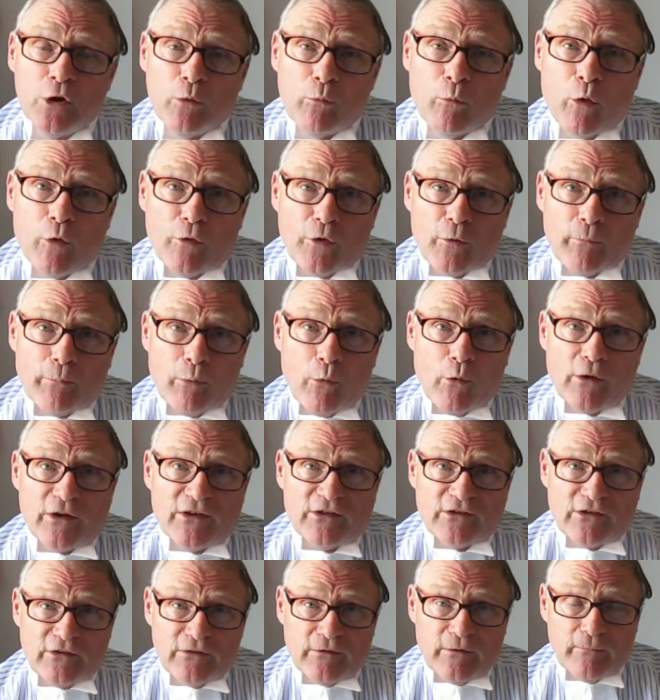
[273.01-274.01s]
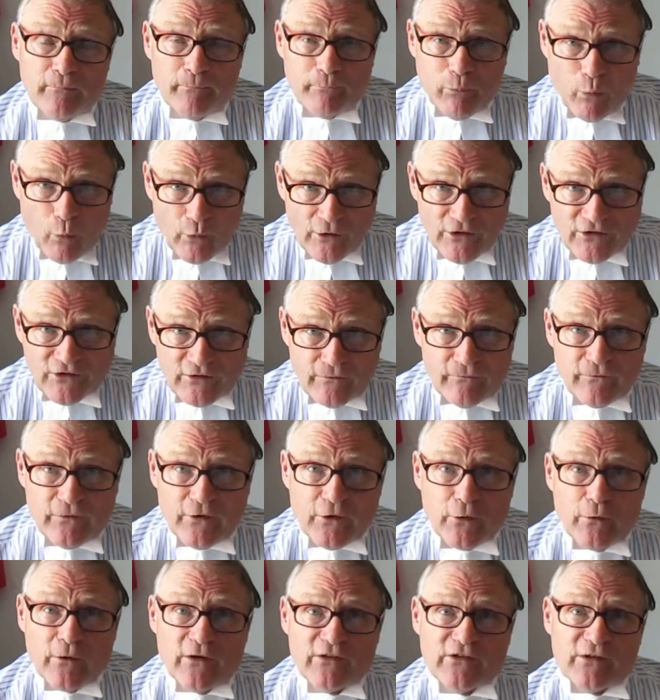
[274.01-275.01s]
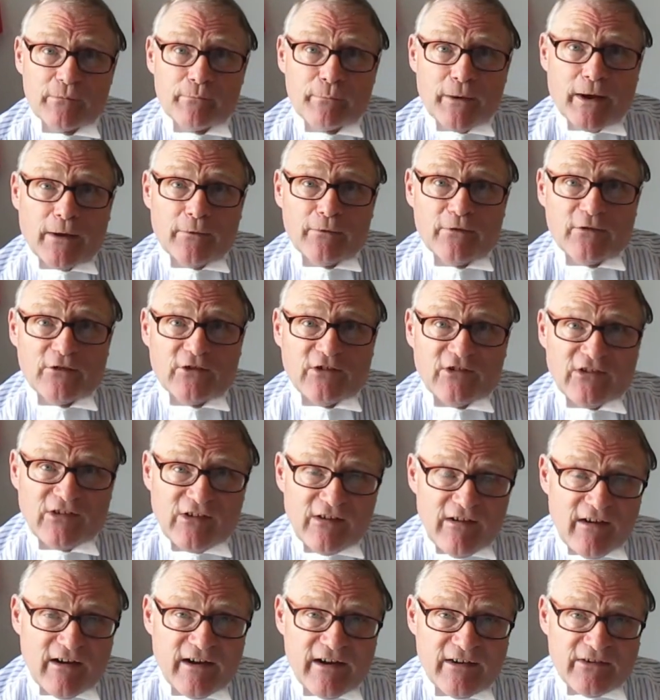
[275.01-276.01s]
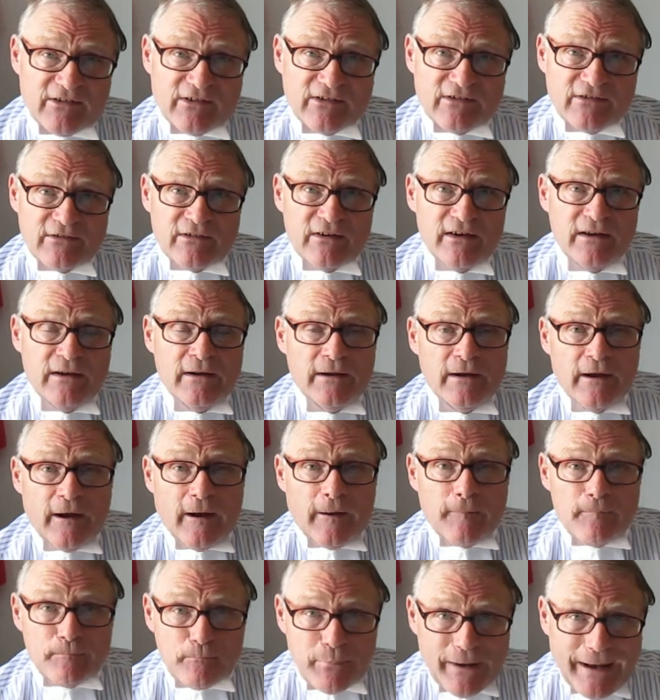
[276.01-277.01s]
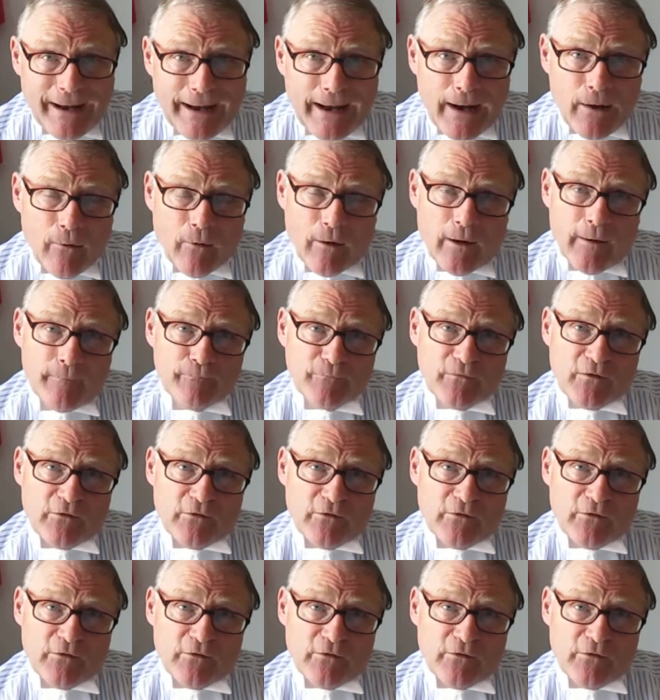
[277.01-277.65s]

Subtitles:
what the point of view is about the size and power